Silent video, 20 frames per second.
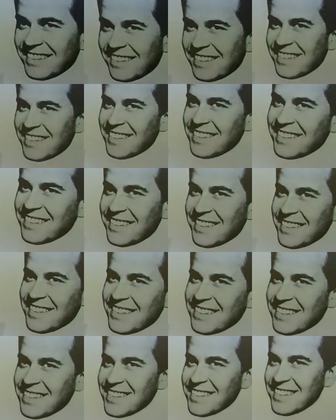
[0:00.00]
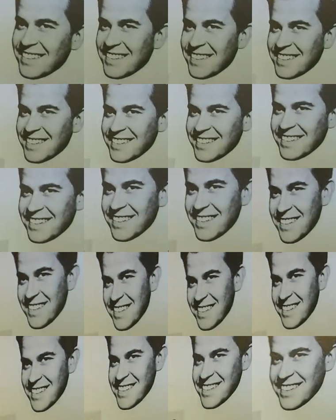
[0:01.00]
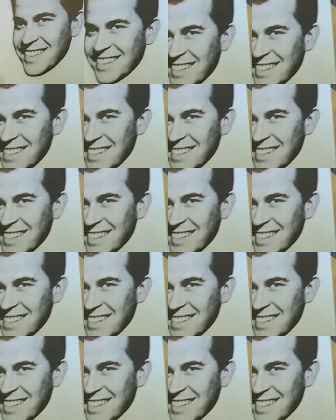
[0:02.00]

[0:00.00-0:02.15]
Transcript: uh, it's amazing what he